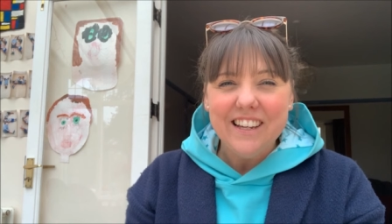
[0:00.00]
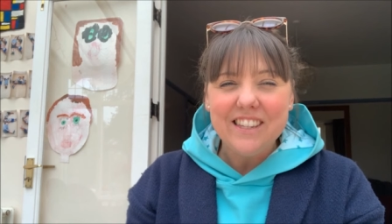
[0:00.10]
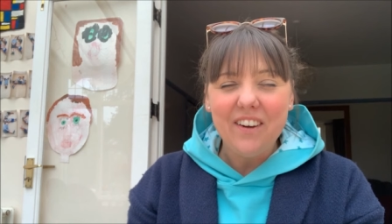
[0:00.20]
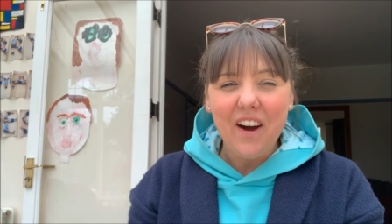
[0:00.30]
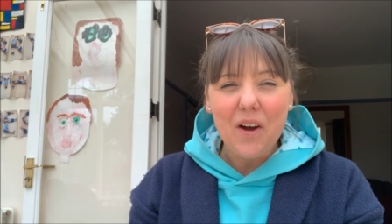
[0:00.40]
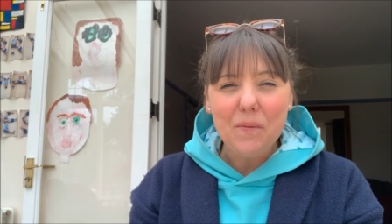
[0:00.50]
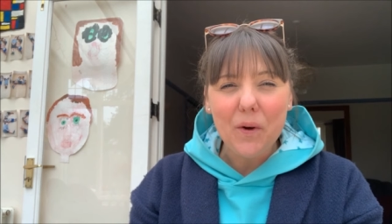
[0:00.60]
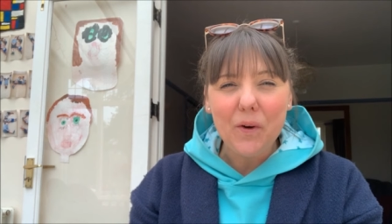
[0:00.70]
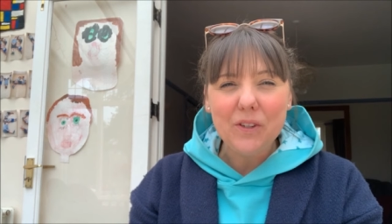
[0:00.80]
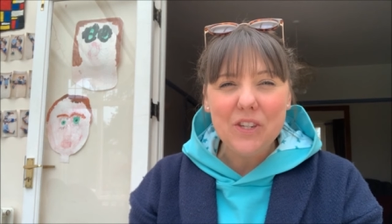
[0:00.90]
So I hope
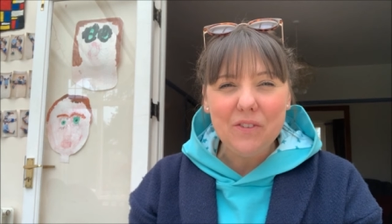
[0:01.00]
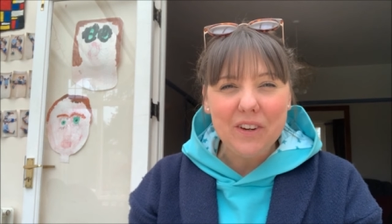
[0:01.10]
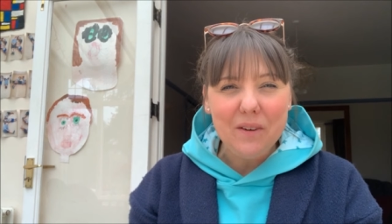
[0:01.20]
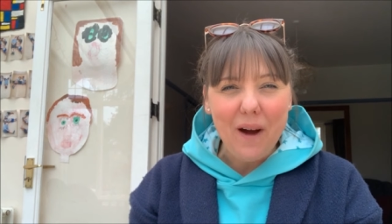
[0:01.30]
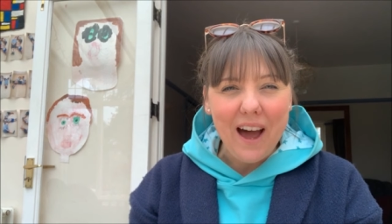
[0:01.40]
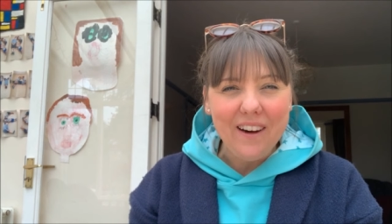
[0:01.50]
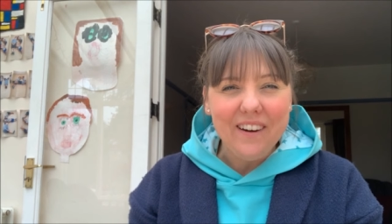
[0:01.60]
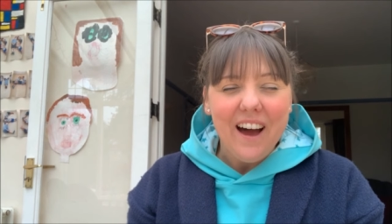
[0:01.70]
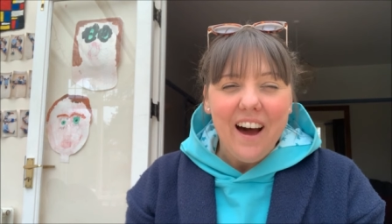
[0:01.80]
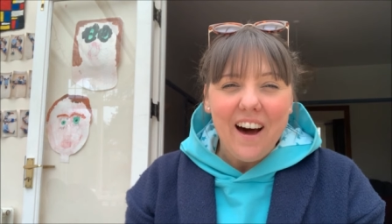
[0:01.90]
you're all doing really
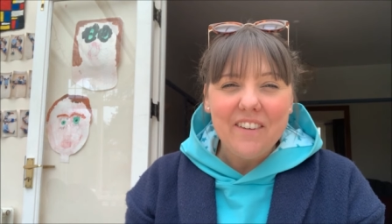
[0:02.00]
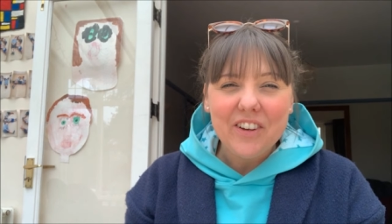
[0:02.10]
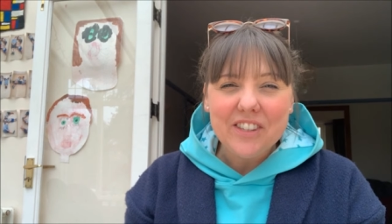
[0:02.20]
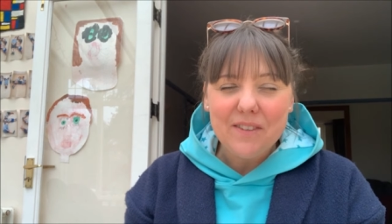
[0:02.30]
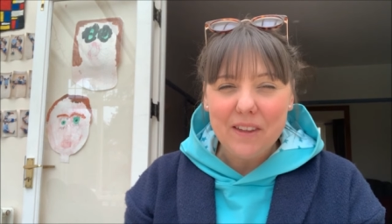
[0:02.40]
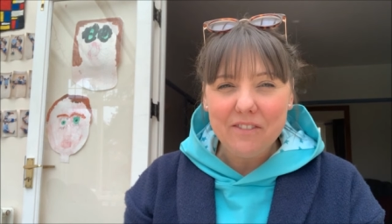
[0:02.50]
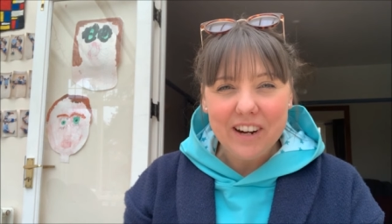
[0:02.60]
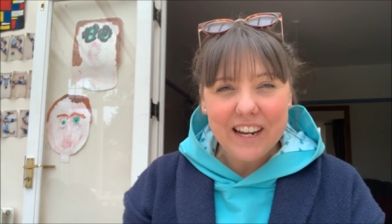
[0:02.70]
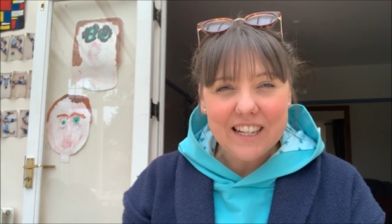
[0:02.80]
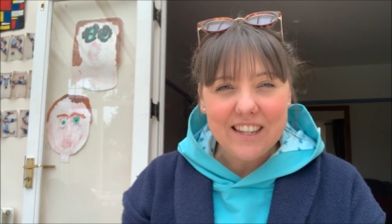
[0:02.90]
well. I've got something
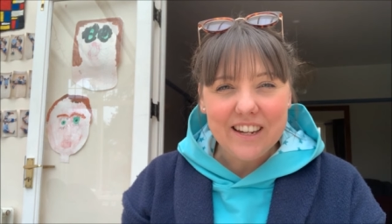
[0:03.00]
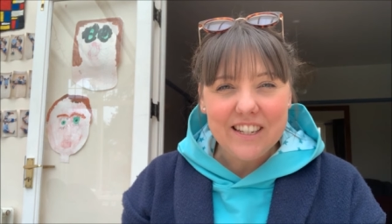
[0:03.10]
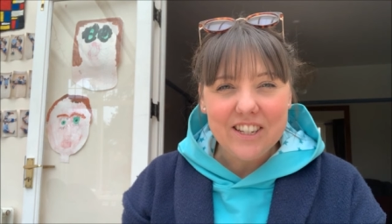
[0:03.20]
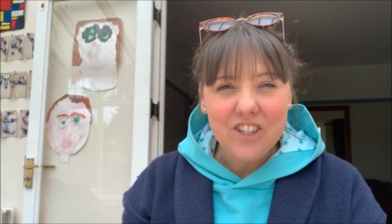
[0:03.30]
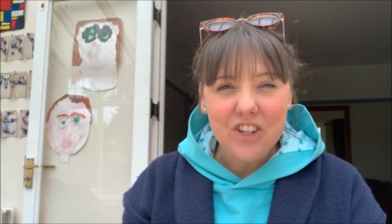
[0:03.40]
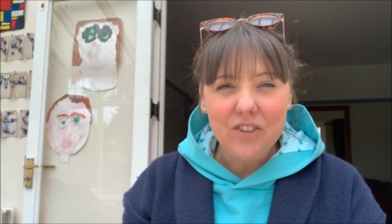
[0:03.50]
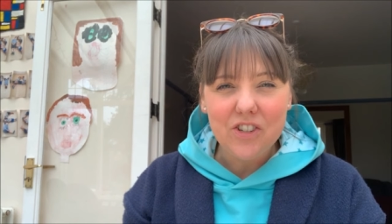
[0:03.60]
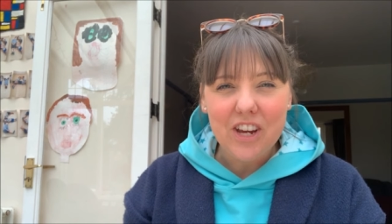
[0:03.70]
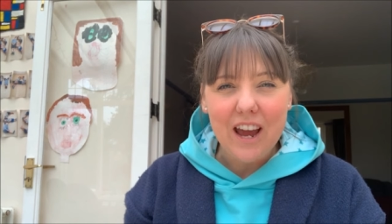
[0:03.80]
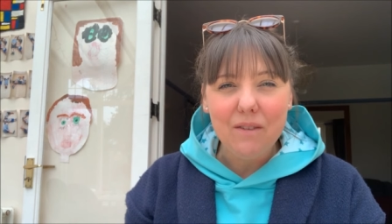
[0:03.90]
really exciting to
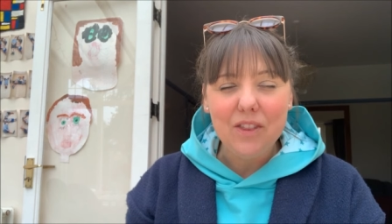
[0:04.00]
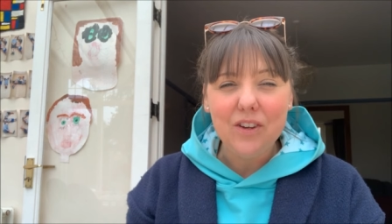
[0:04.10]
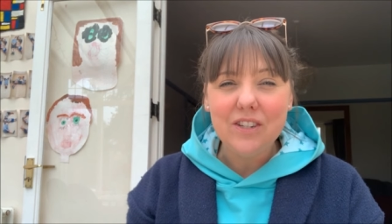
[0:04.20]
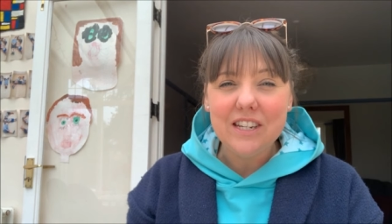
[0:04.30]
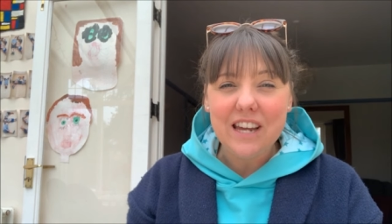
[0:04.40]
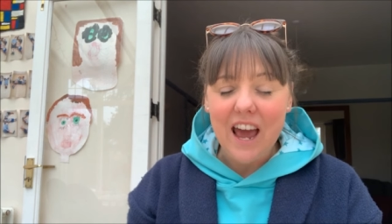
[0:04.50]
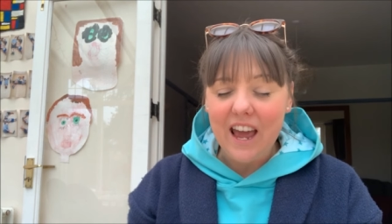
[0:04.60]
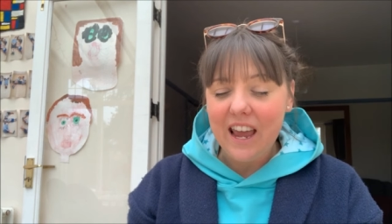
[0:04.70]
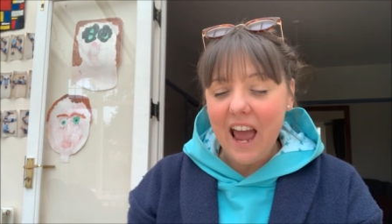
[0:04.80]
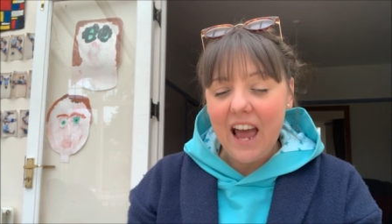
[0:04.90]
share with you
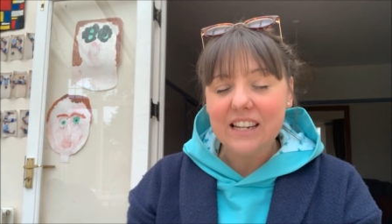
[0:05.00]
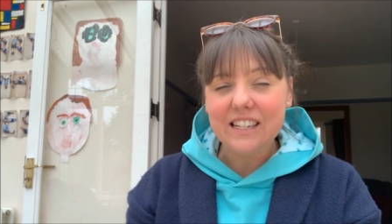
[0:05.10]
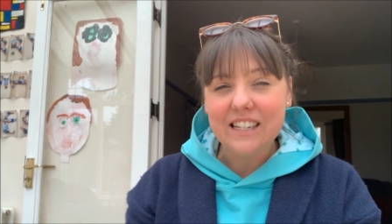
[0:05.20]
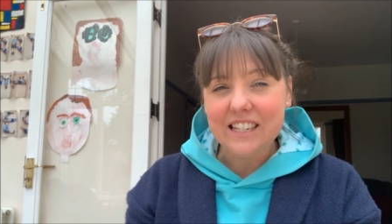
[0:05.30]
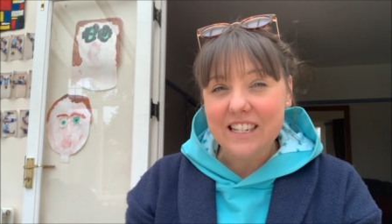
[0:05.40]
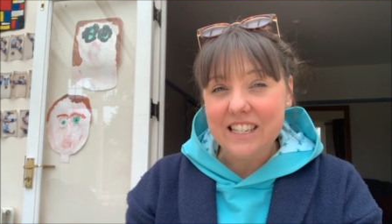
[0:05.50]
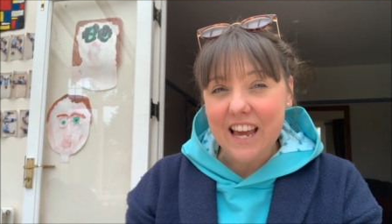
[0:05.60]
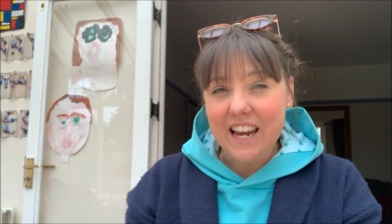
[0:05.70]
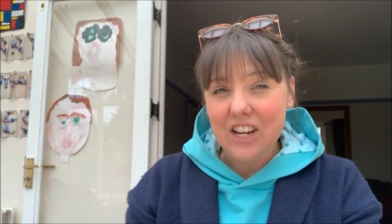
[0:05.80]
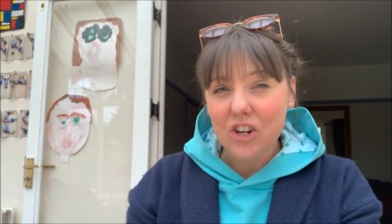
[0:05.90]
today and it is
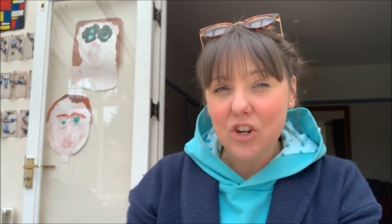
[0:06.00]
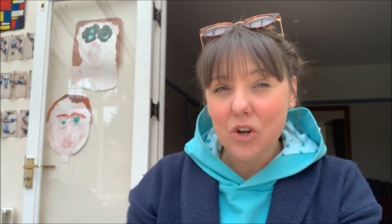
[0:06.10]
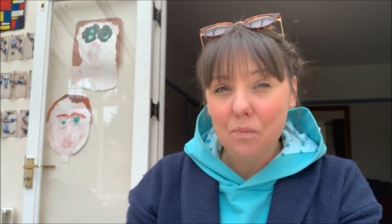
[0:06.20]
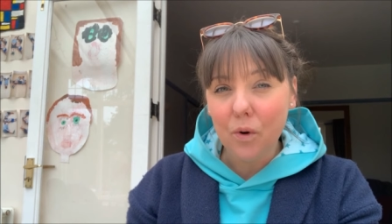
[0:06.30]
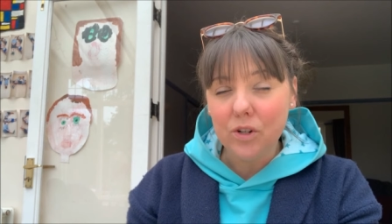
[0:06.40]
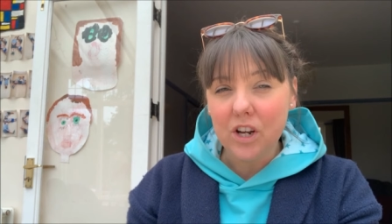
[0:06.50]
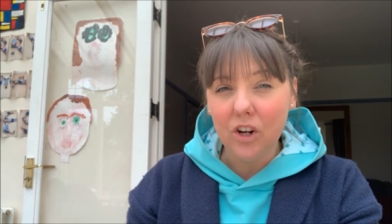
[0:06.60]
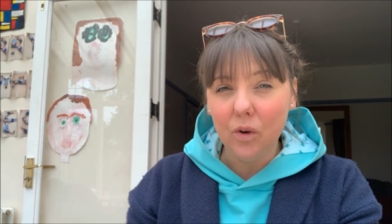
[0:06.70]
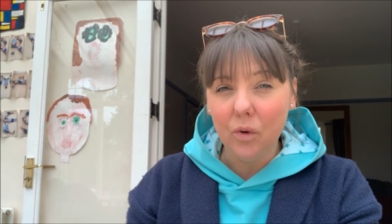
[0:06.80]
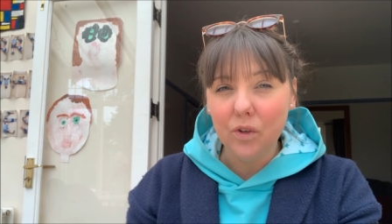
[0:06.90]
a new
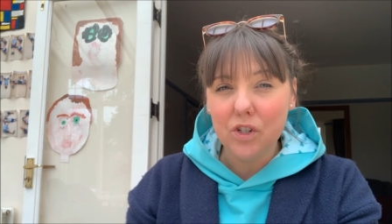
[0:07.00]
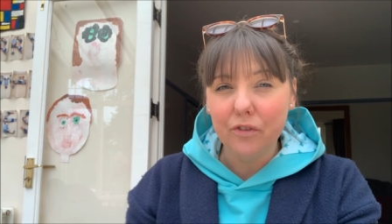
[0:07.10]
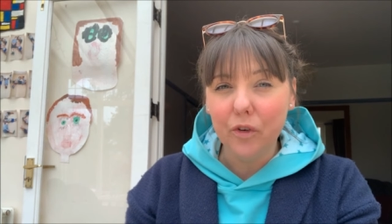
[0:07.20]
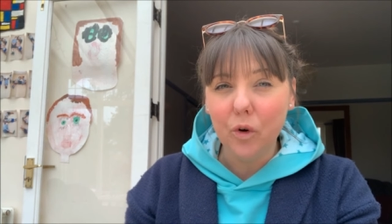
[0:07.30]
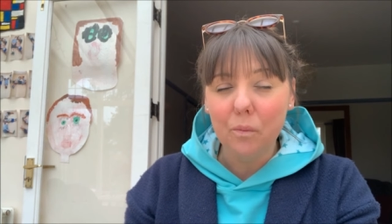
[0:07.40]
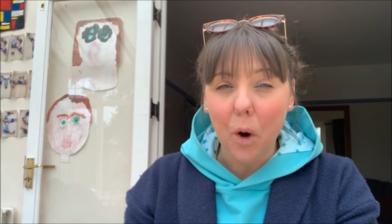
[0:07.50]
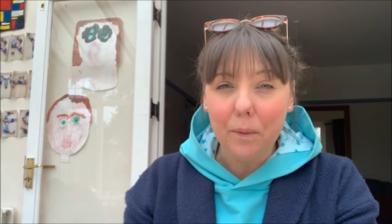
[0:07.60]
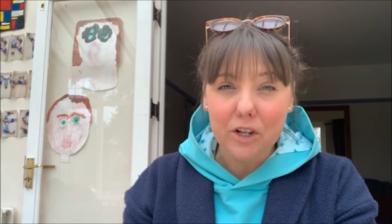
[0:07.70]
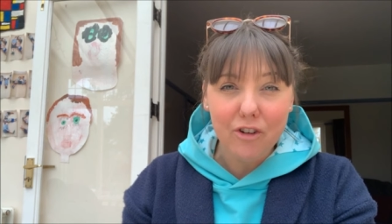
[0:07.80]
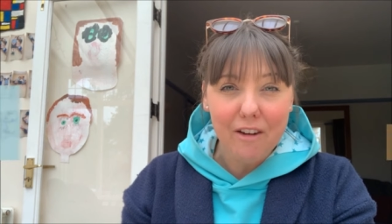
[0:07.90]
product launch for
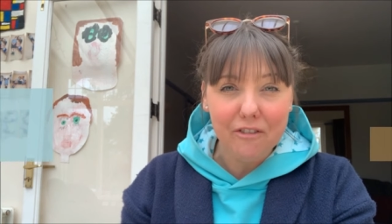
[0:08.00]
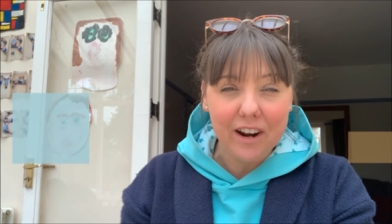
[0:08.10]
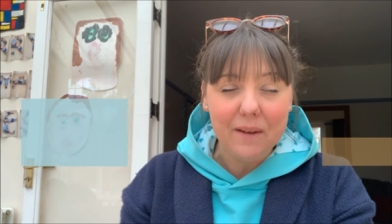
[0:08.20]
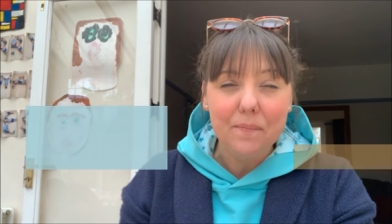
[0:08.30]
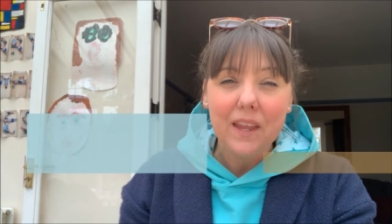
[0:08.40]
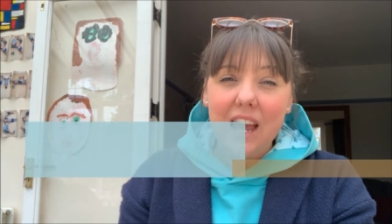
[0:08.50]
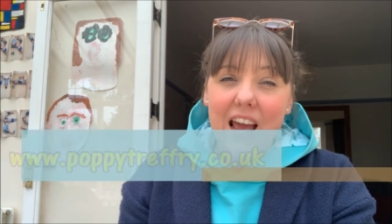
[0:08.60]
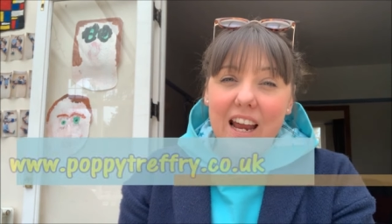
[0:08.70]
Poppy Treffry.